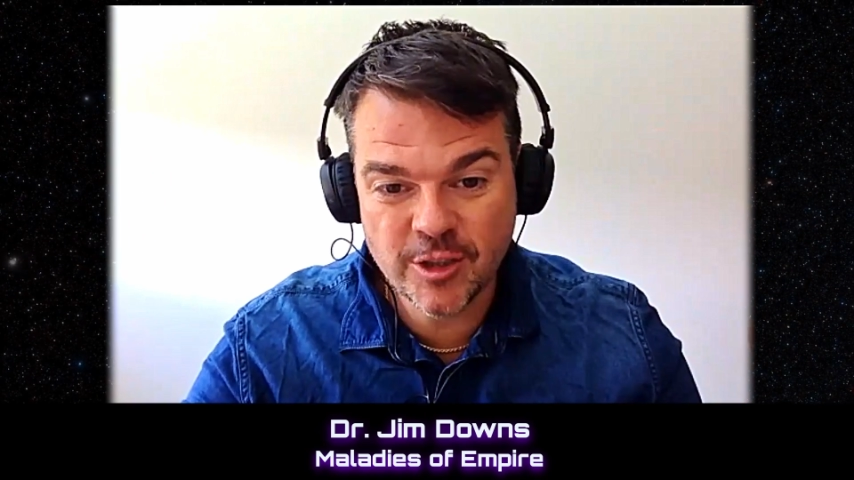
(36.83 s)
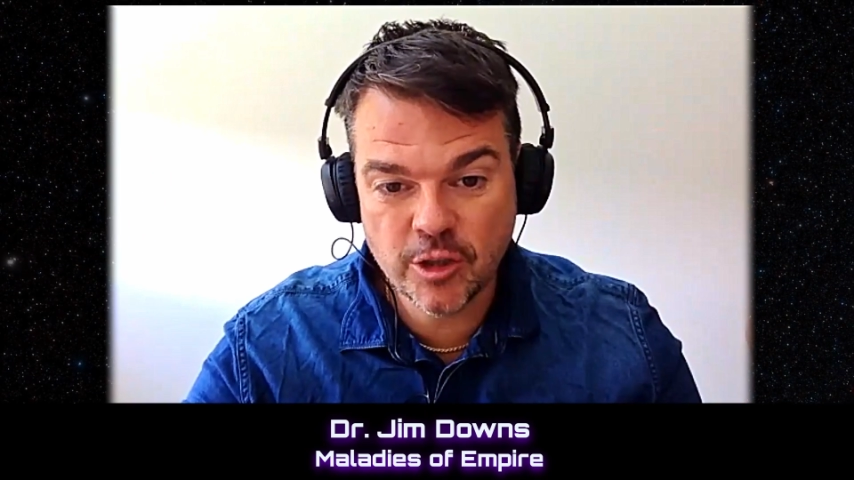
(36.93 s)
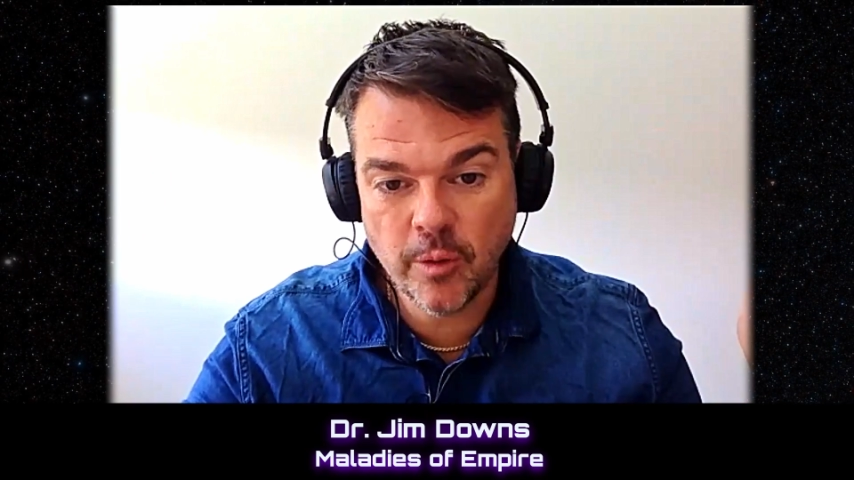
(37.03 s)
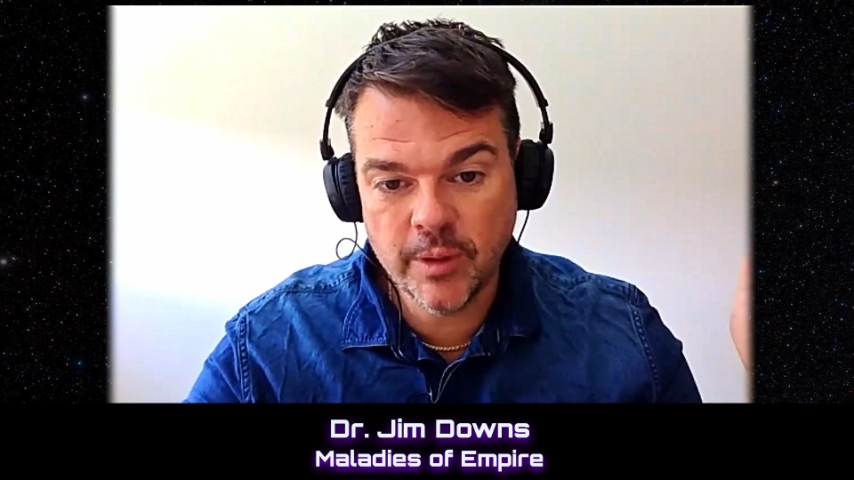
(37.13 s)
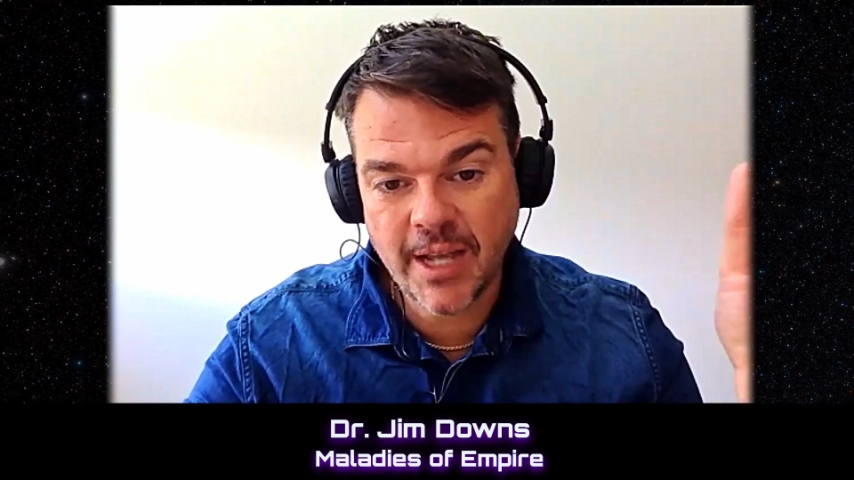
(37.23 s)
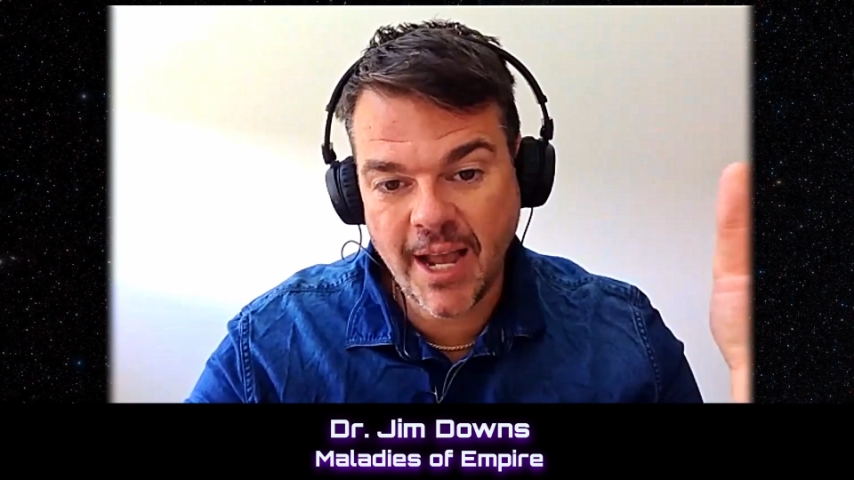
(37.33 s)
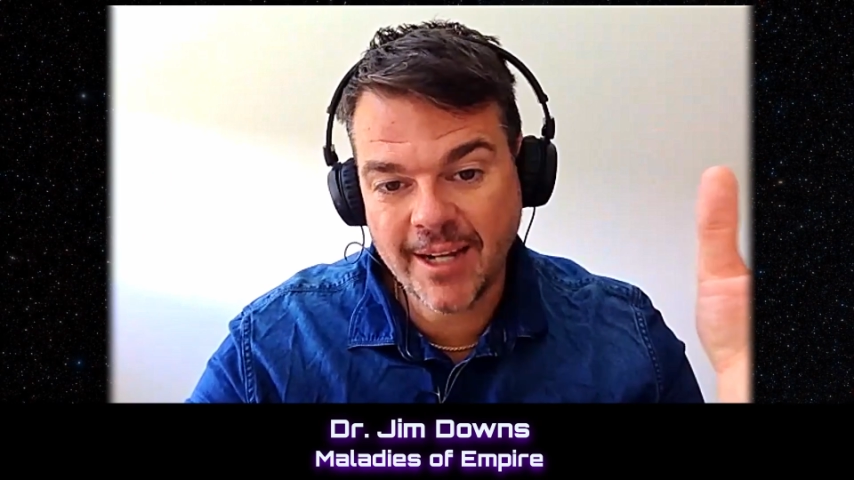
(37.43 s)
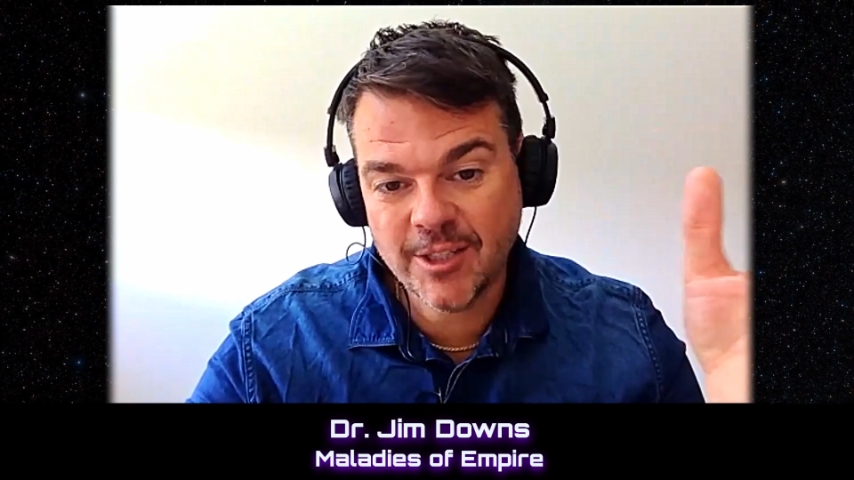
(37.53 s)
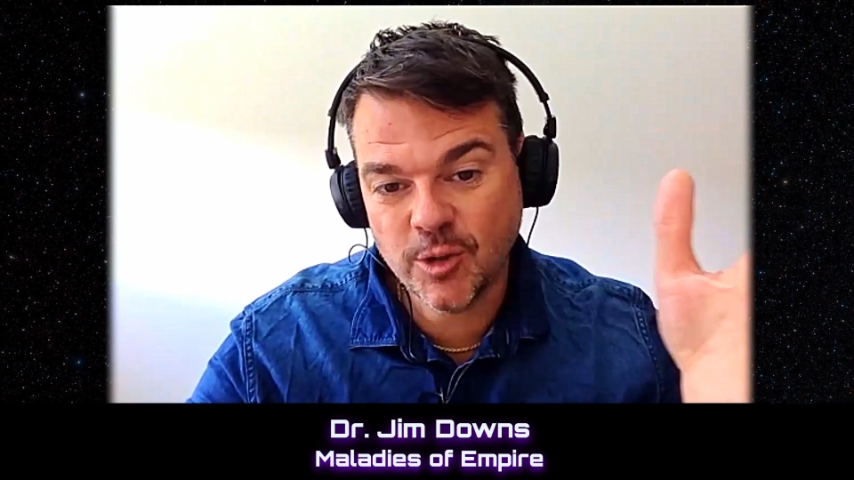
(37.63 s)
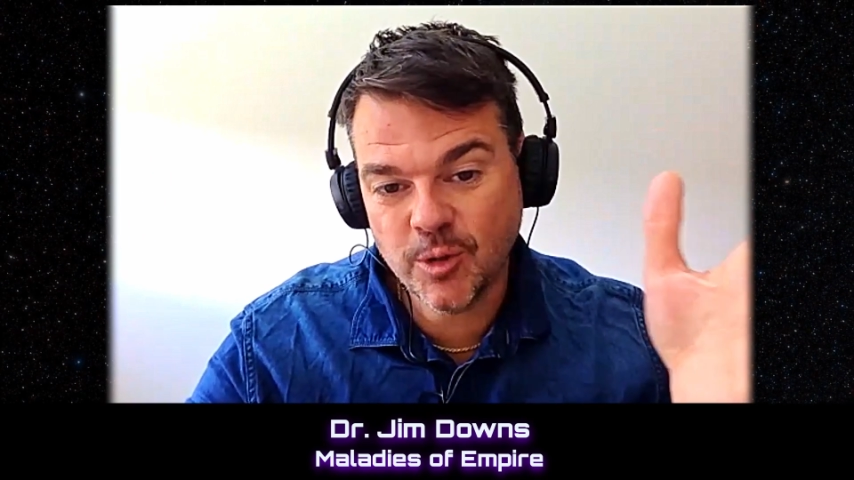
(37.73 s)
So it's
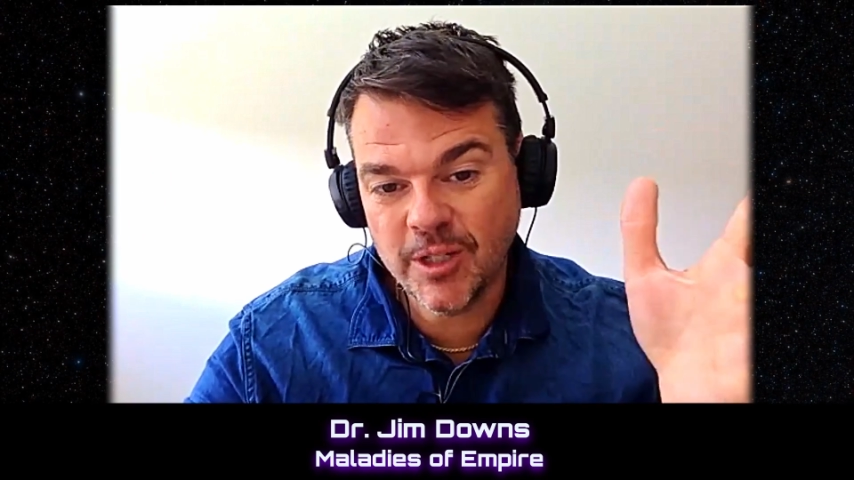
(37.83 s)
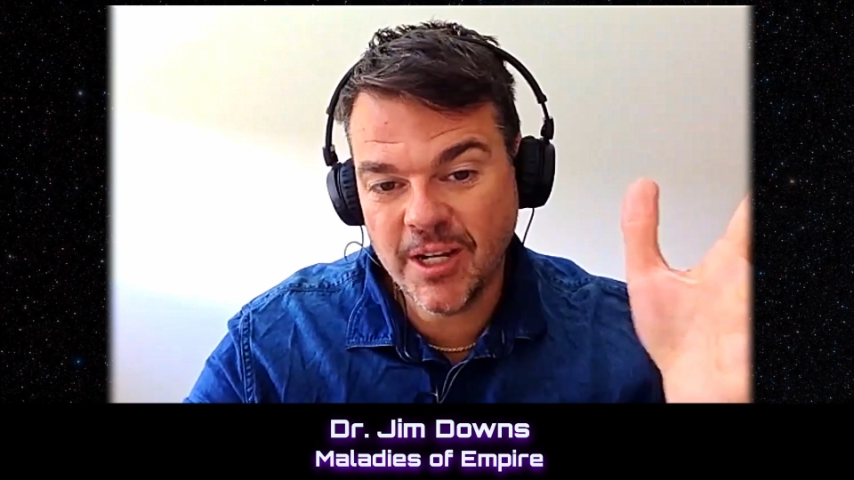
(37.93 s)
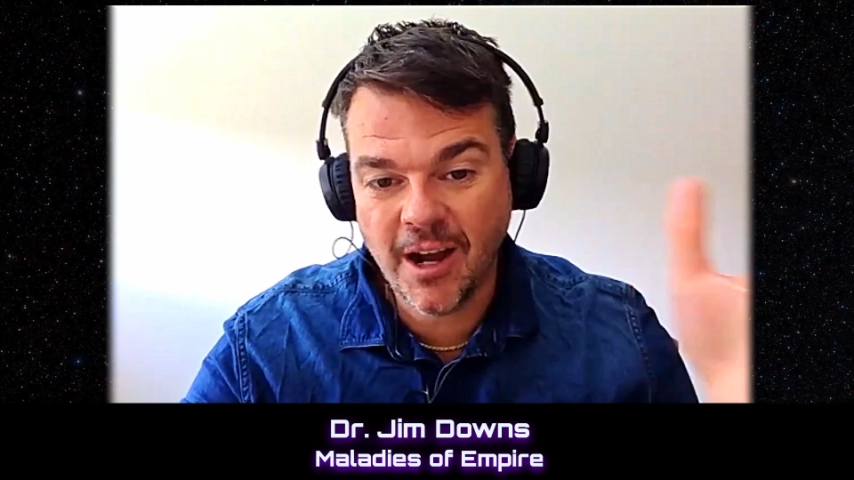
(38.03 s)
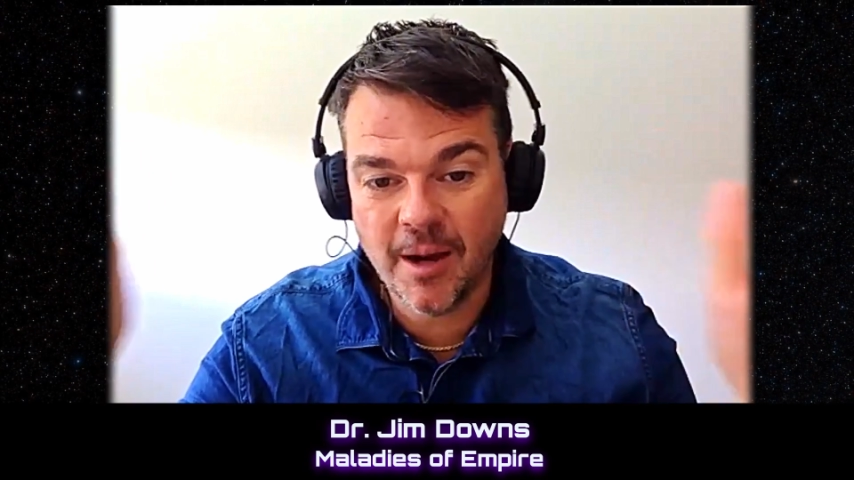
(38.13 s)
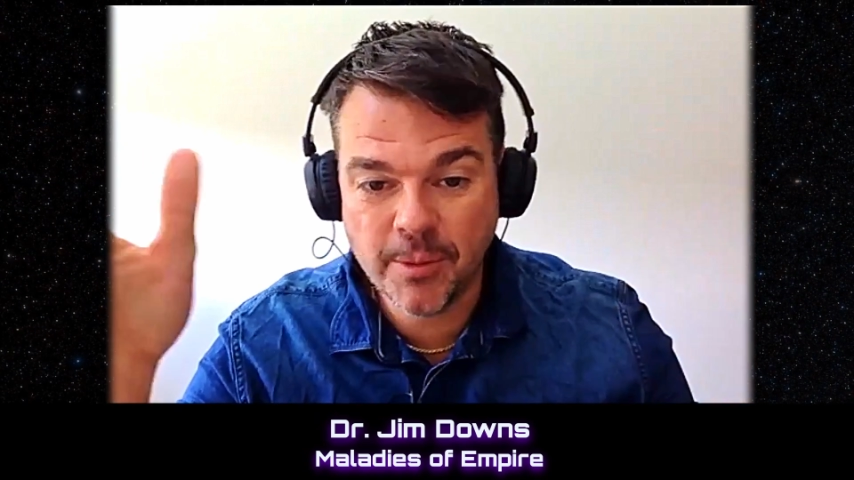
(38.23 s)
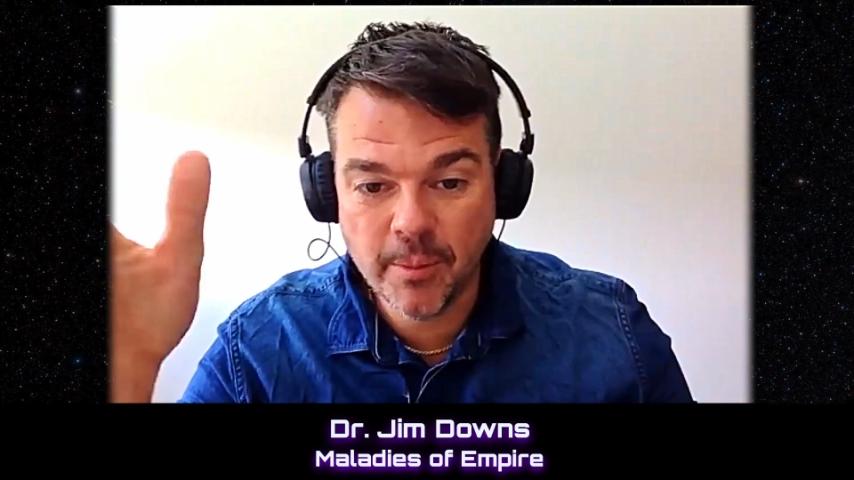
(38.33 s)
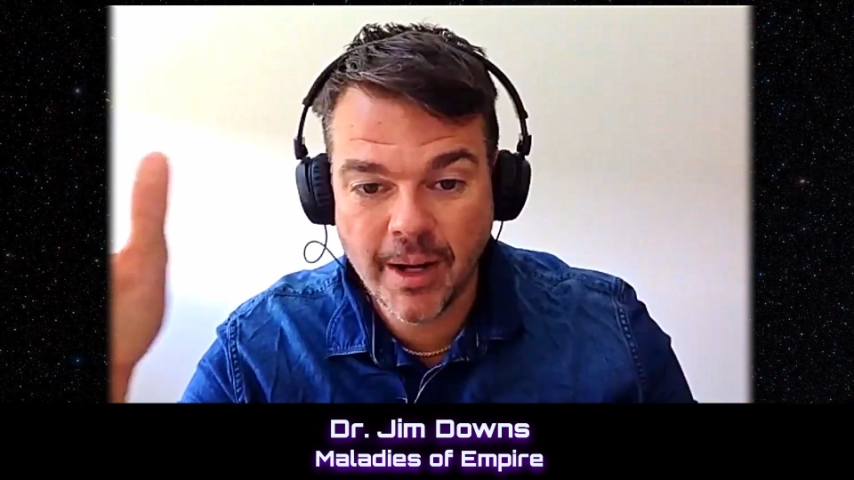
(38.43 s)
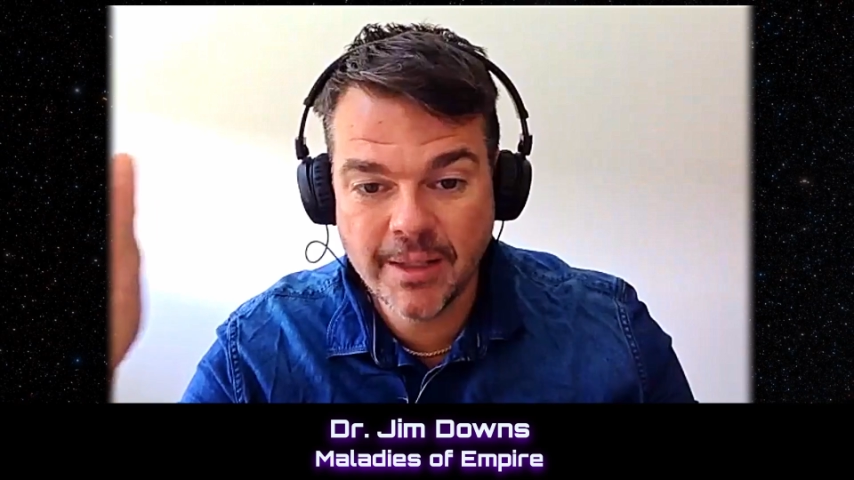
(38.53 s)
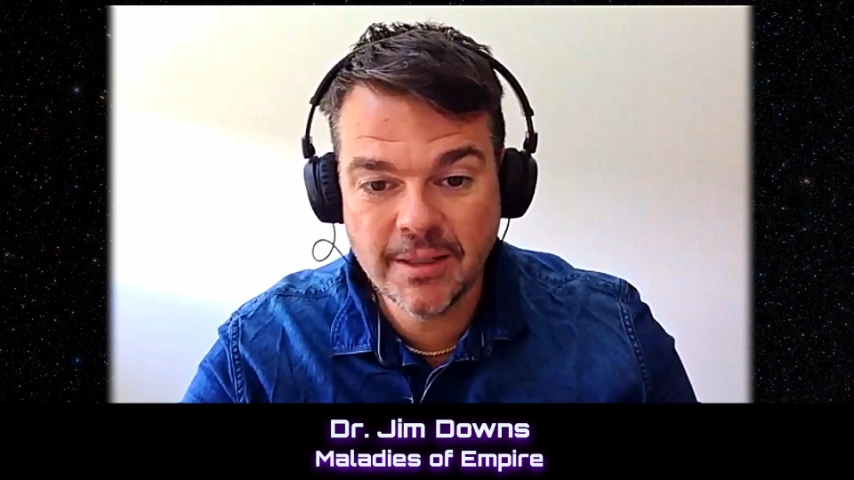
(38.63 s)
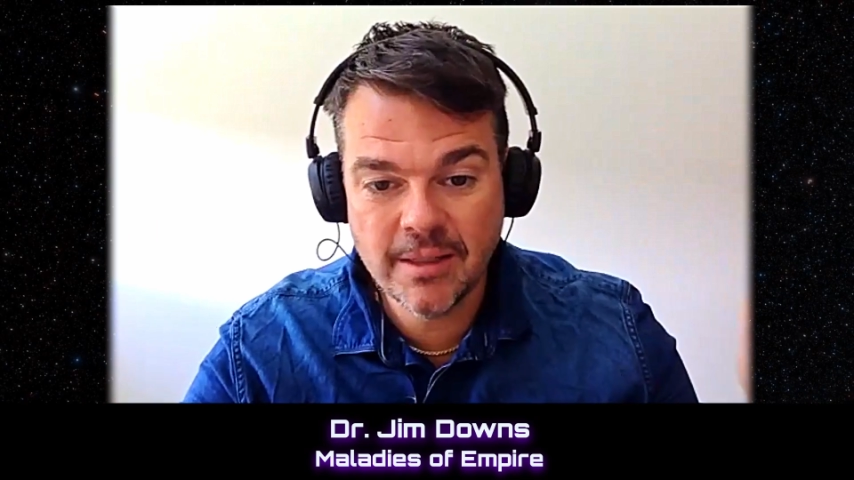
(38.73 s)
actually compromising